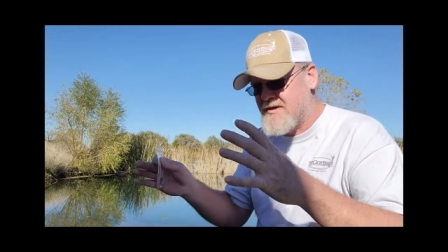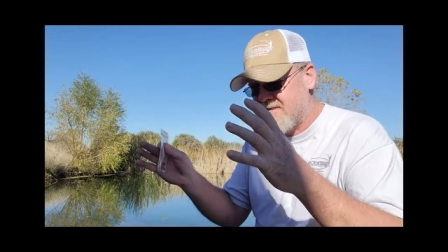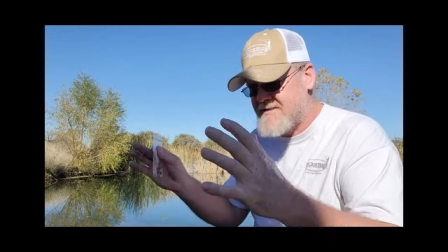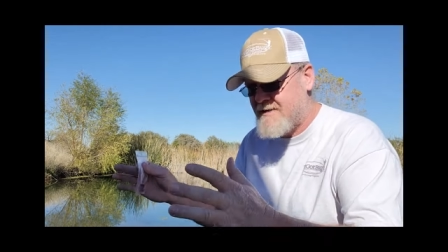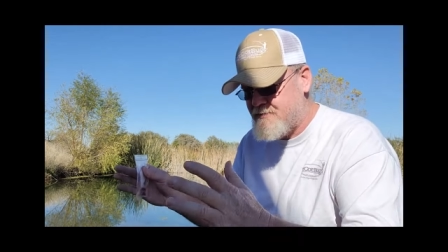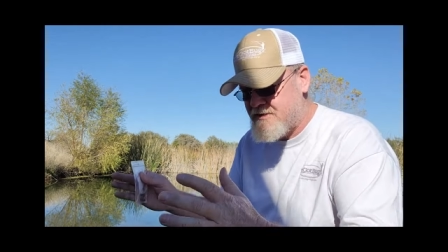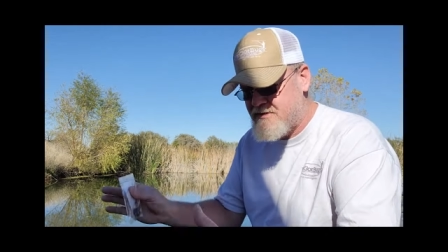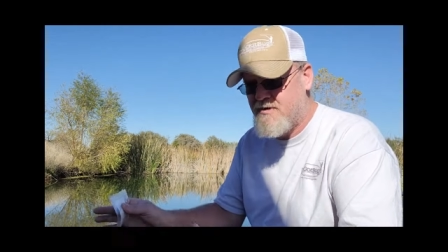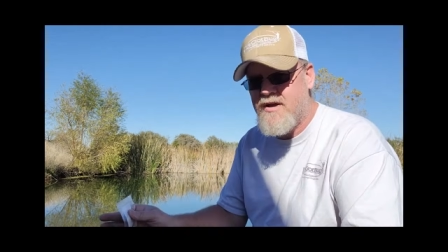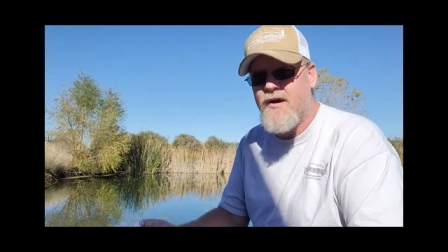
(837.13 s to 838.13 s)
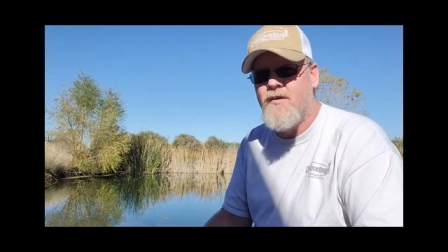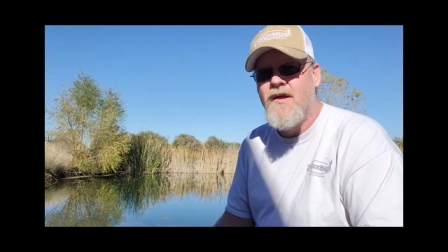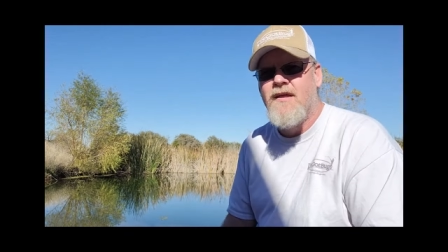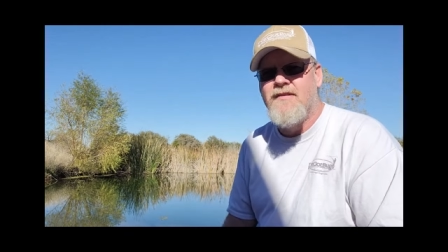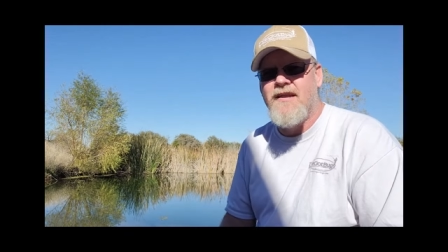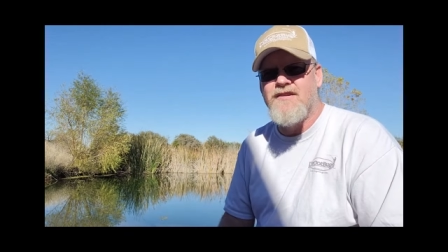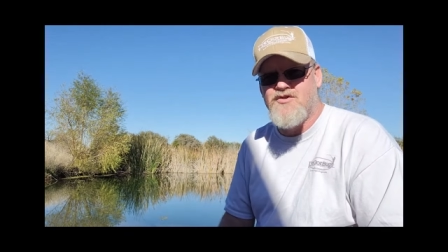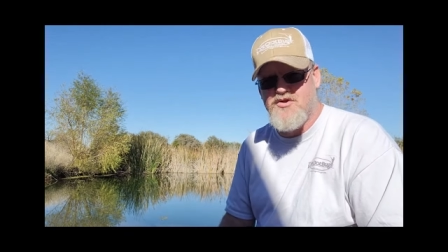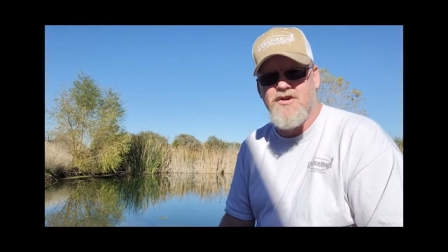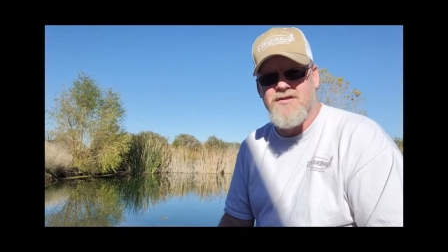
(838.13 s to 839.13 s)
we're going to set up a studio that
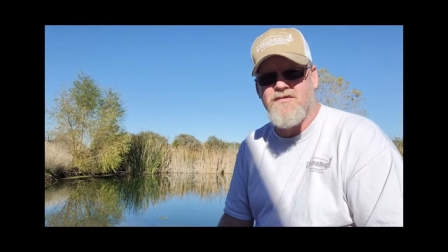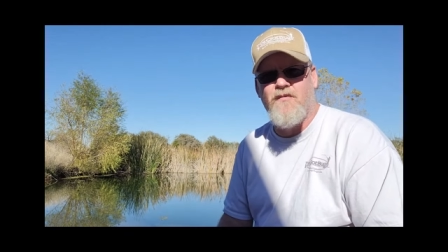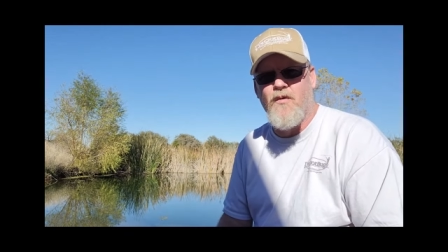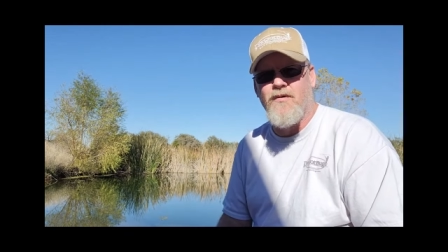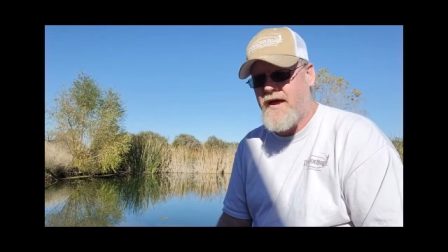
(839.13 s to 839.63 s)
is just for